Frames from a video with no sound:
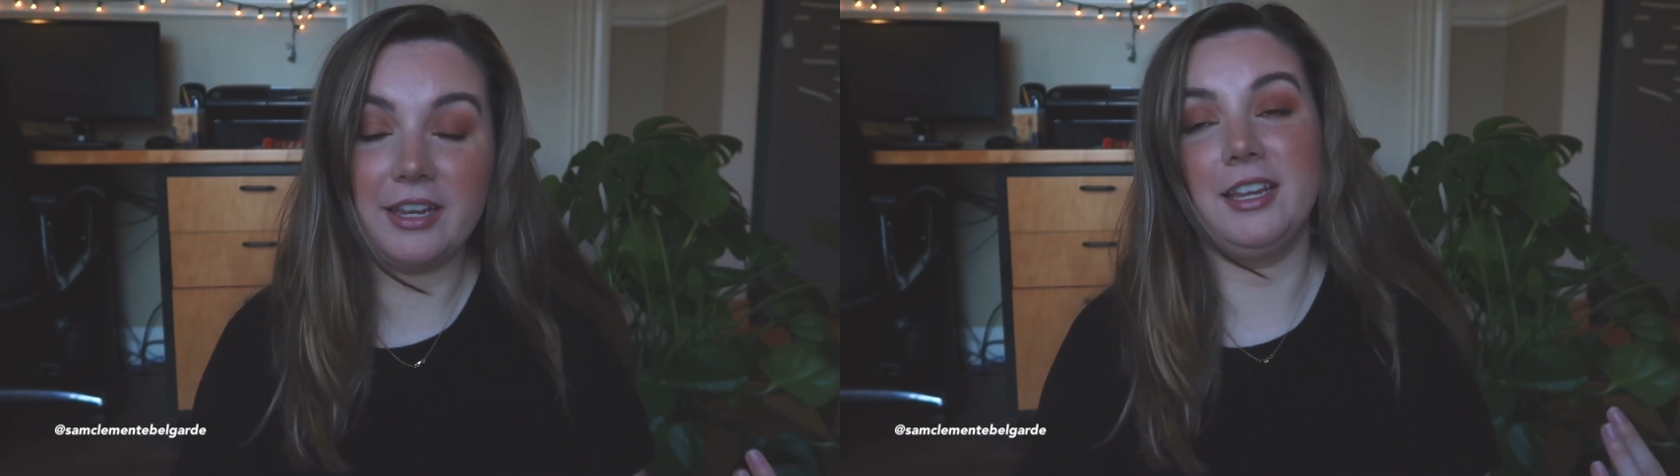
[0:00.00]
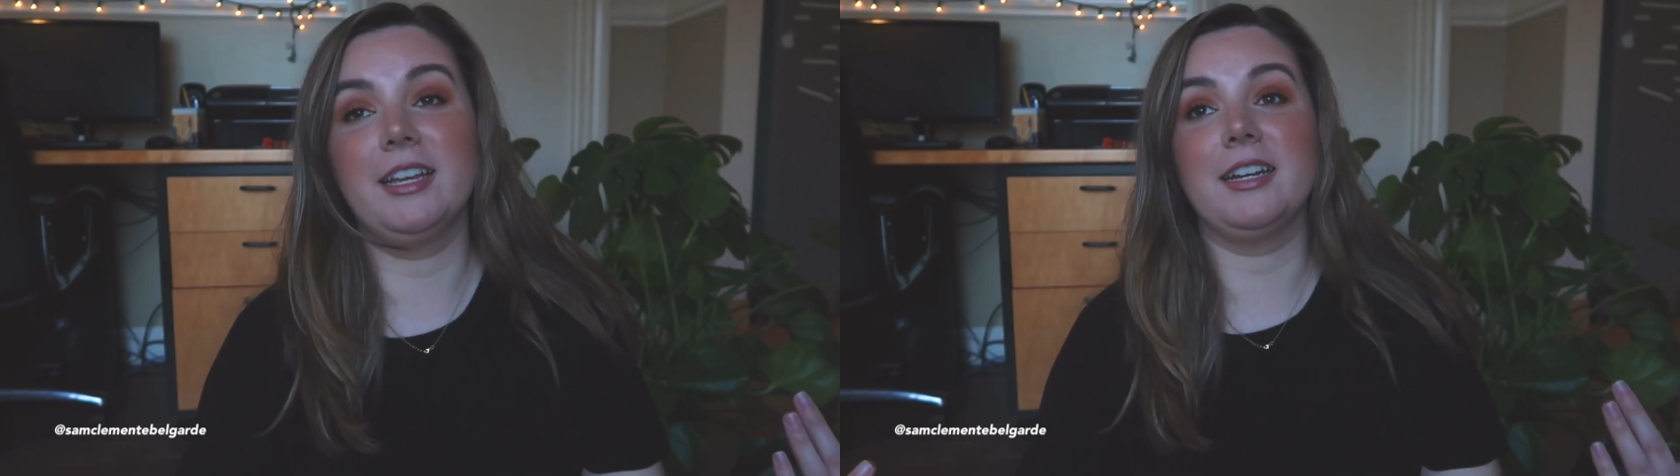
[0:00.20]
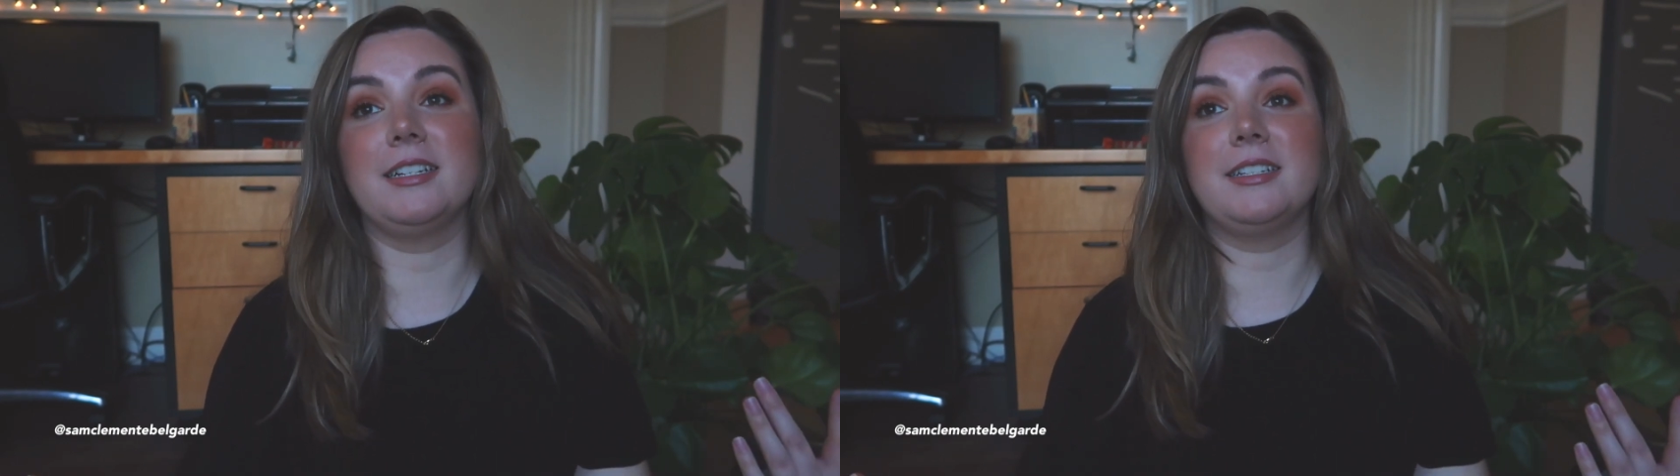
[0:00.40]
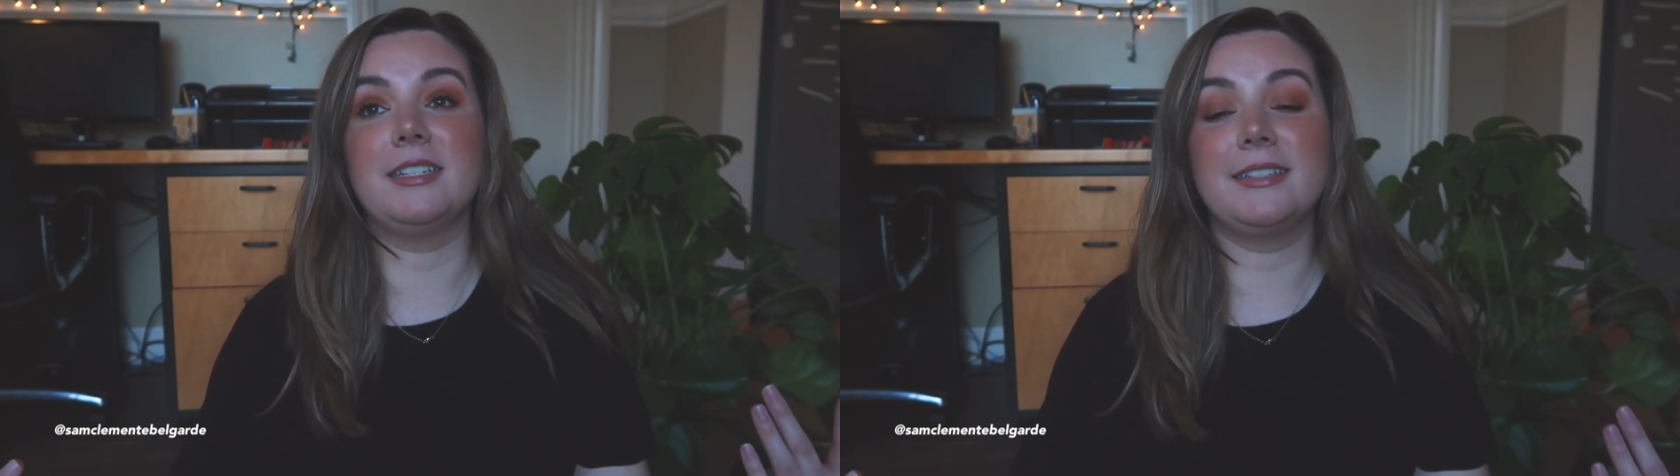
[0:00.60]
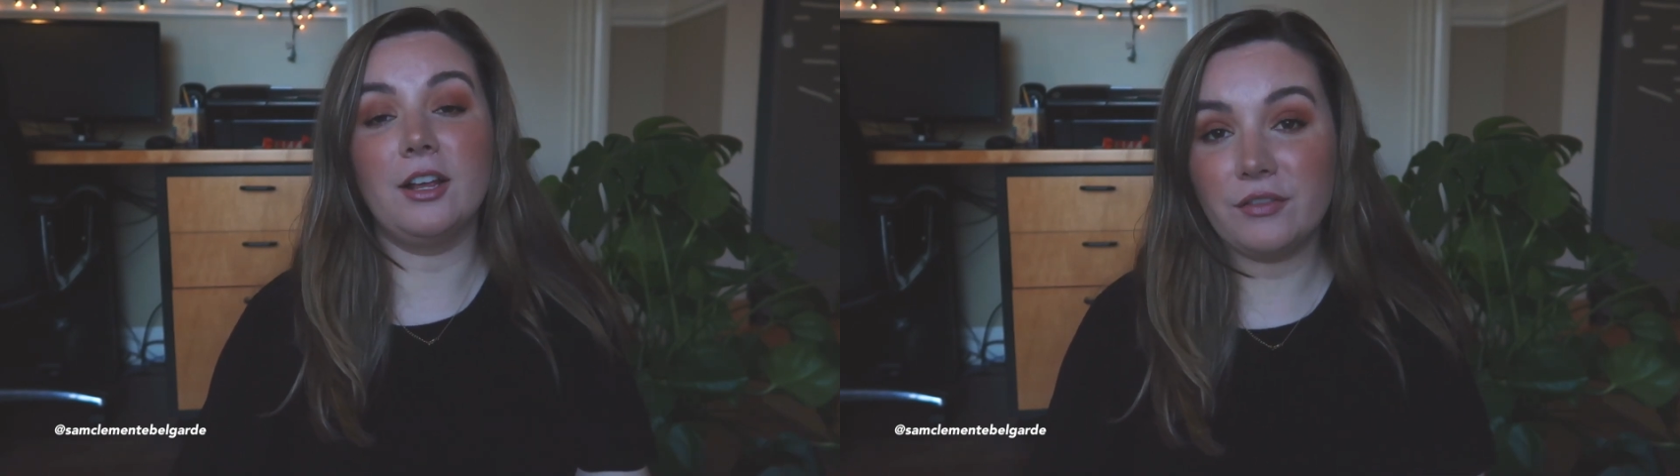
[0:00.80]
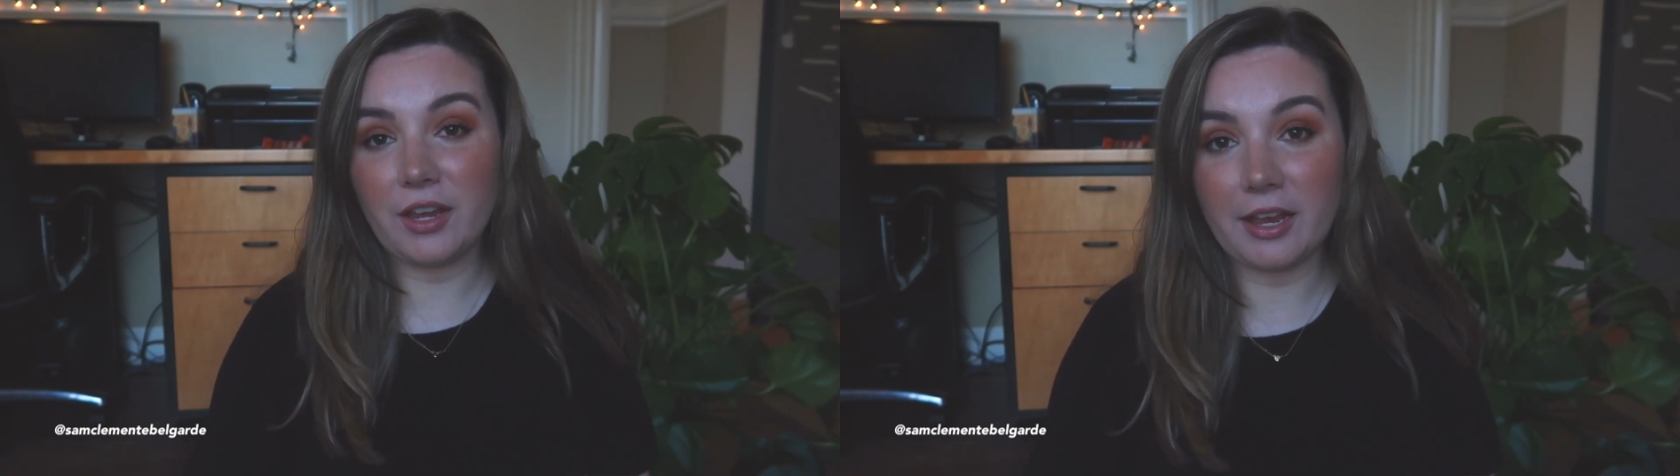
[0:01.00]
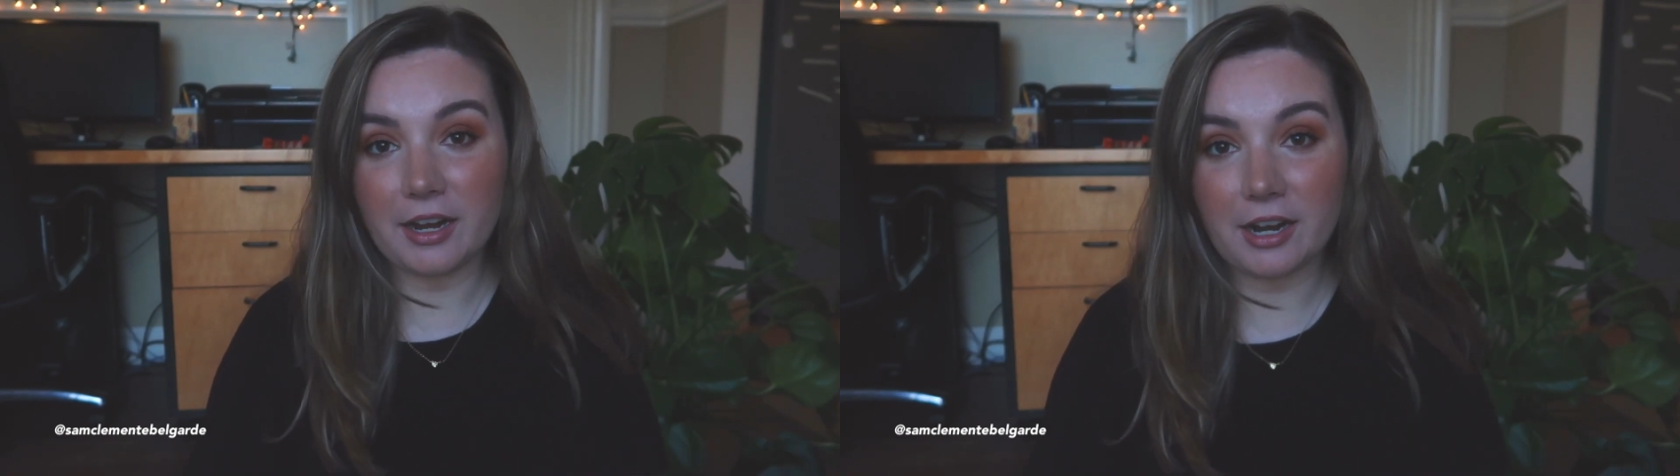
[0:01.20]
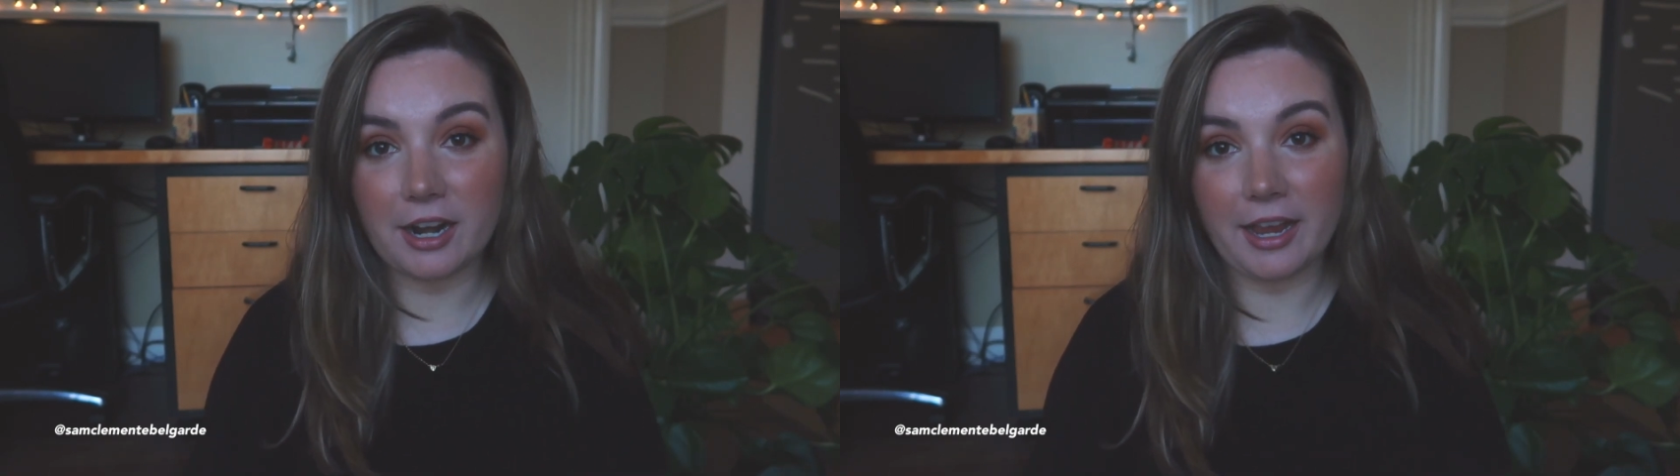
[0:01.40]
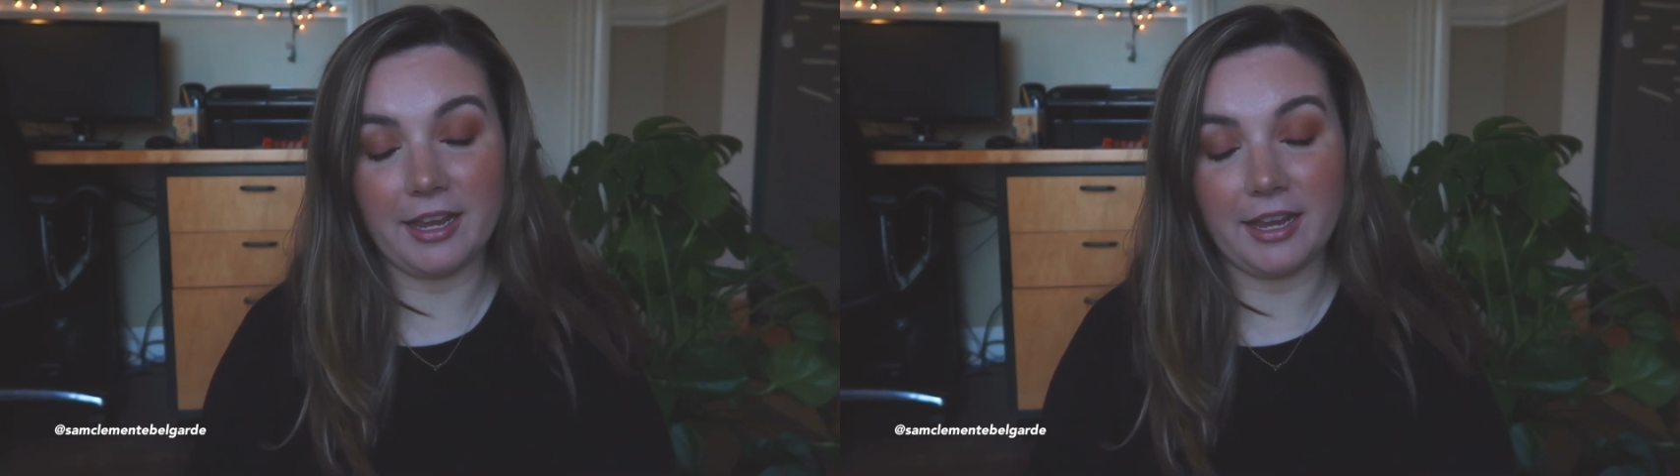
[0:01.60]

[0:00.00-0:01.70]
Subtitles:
and self-care